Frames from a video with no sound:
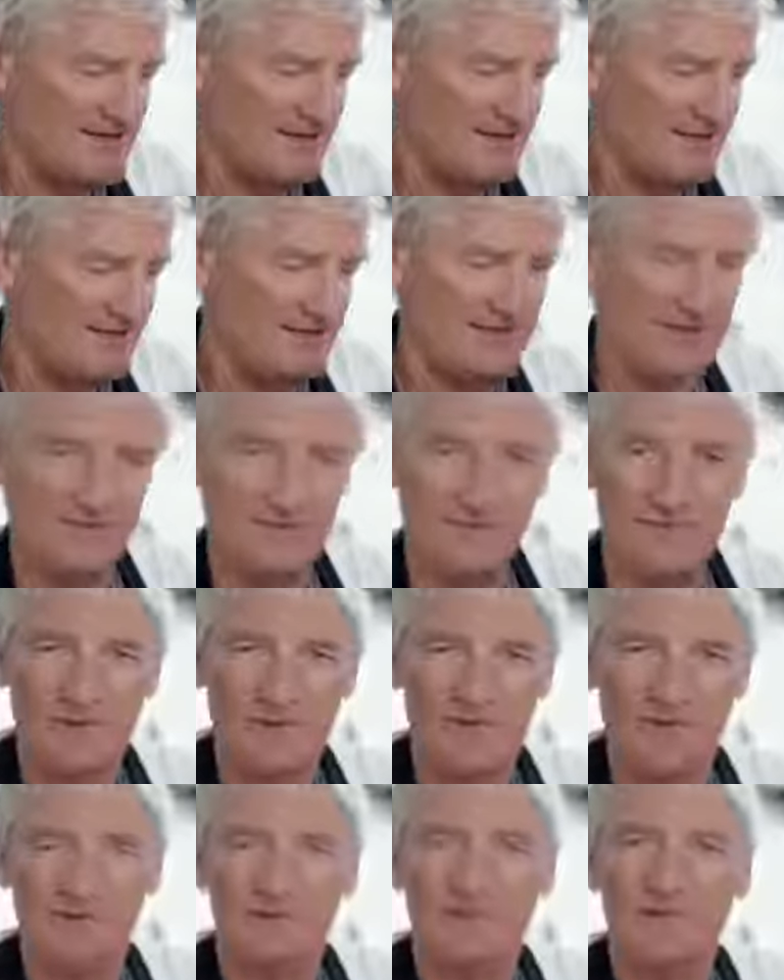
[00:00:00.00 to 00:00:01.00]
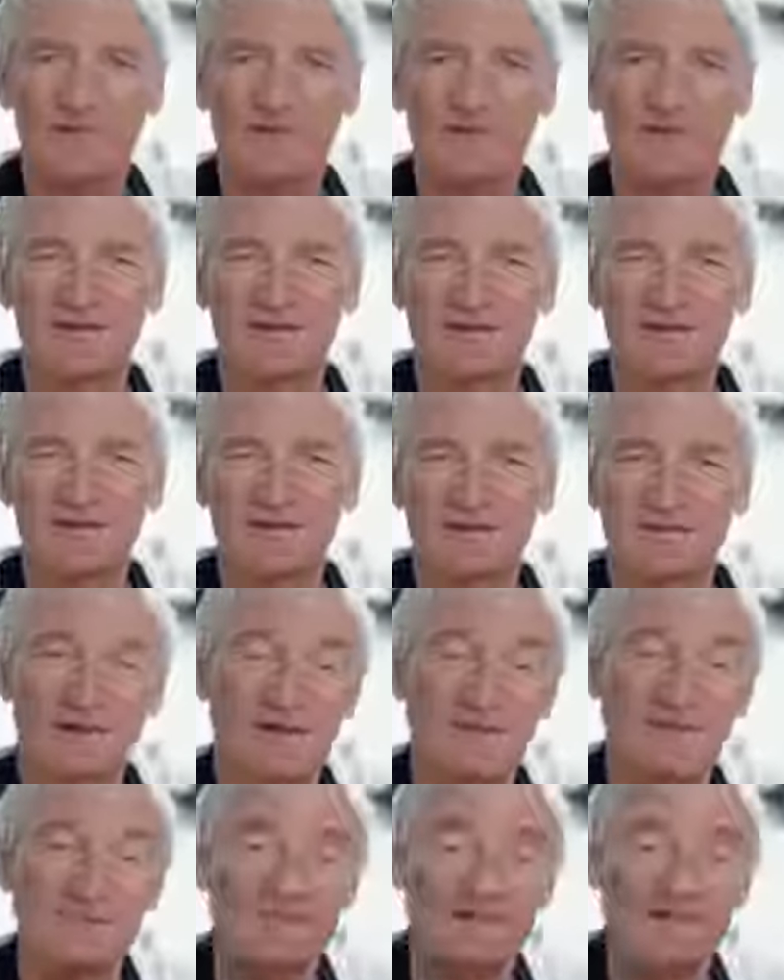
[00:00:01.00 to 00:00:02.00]
temperature is important because,
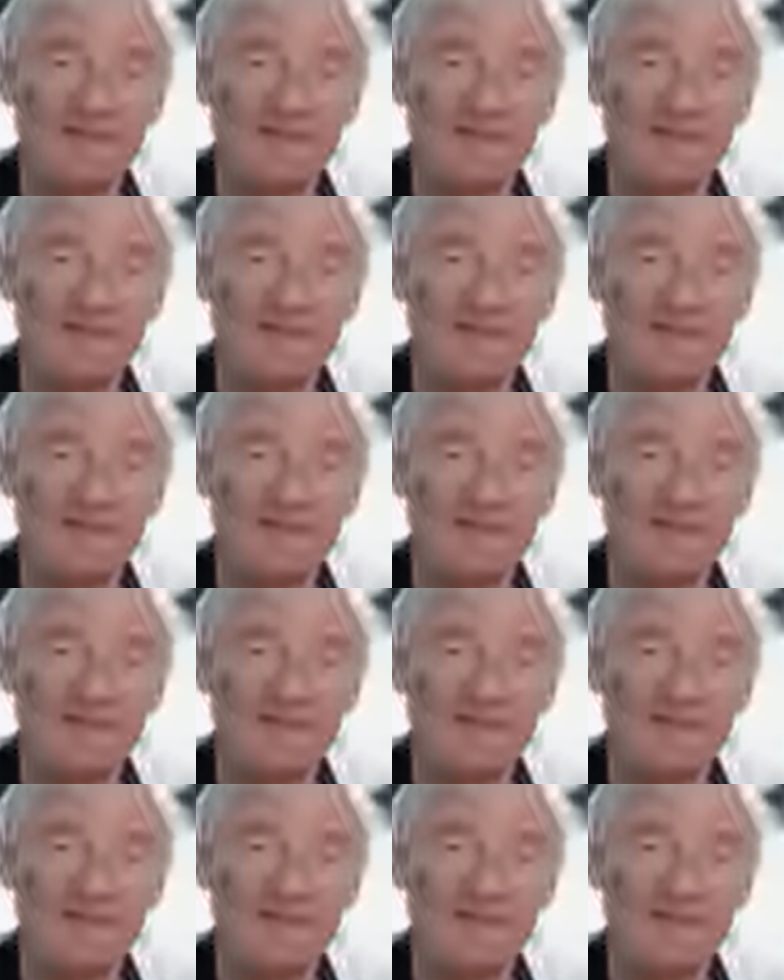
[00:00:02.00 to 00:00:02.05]
well, it's